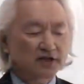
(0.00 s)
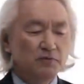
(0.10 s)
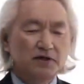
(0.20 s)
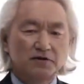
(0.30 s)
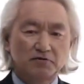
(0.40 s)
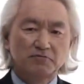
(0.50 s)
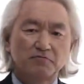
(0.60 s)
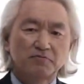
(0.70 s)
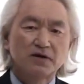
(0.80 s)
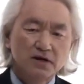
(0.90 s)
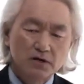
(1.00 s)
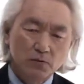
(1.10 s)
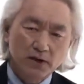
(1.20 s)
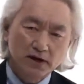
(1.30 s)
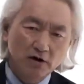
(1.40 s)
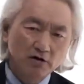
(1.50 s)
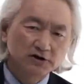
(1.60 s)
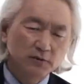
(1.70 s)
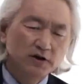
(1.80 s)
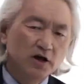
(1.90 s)
into our understanding.
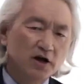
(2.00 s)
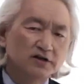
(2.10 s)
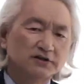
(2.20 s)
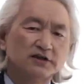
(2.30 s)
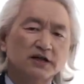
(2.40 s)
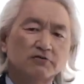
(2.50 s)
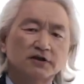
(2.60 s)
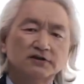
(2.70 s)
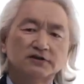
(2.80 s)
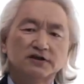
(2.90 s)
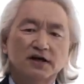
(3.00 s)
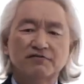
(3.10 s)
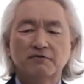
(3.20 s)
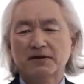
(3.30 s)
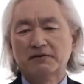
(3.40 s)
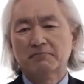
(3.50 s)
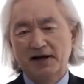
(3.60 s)
As science